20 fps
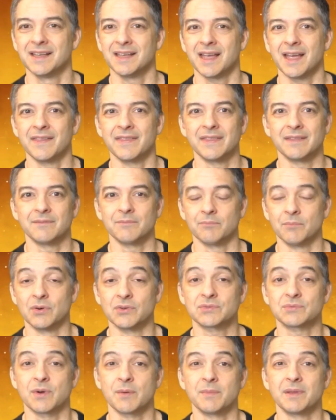And
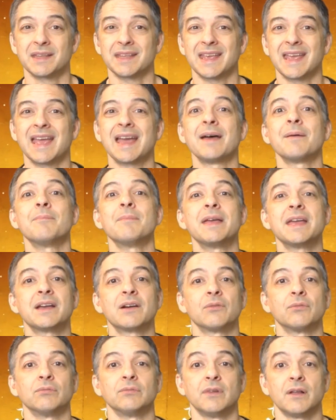most women can't make
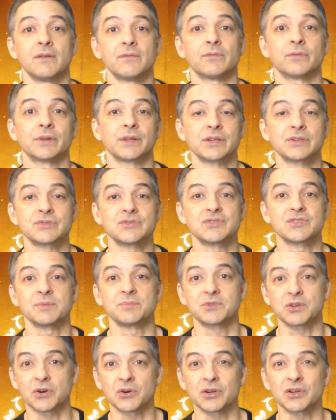a love
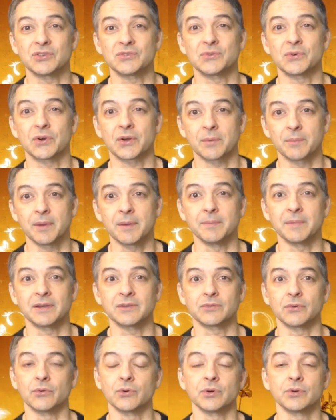relationship turn into a
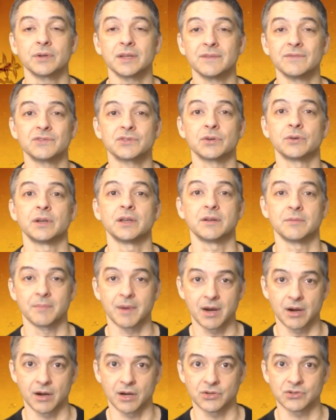commitment or even turn into
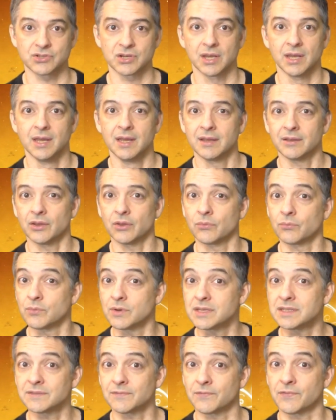marriage. Now, the
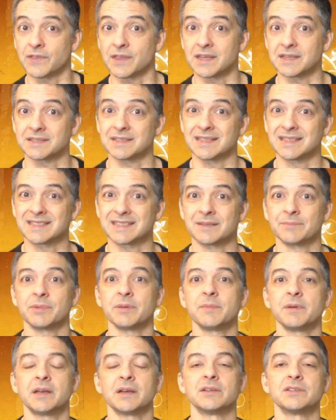reason for this is
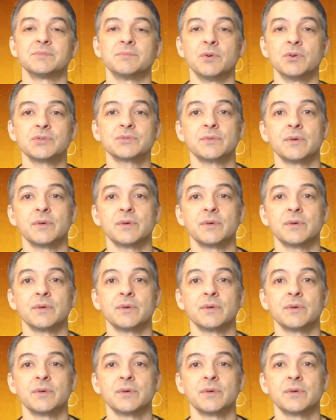simply because most